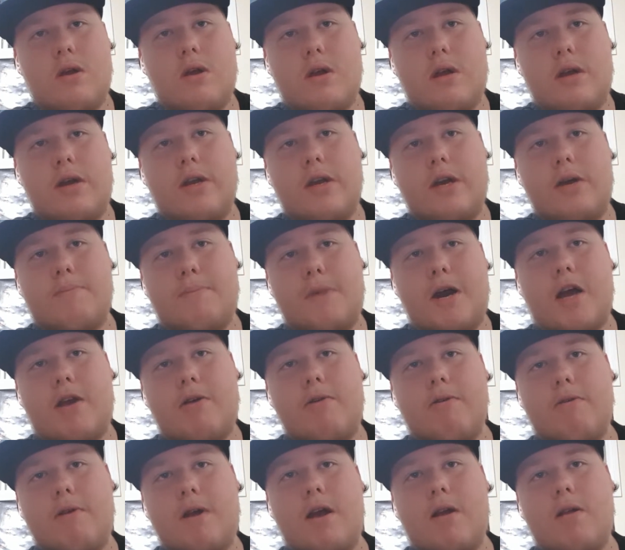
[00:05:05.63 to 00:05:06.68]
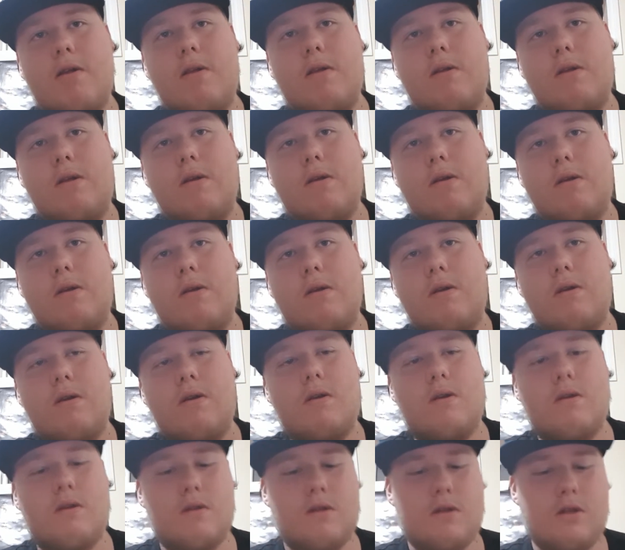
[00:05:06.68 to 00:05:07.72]
and you get battery rattle.
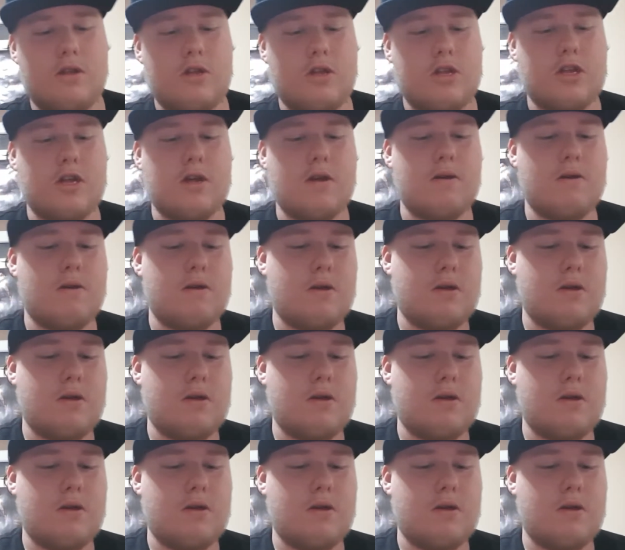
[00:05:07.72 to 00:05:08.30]
See?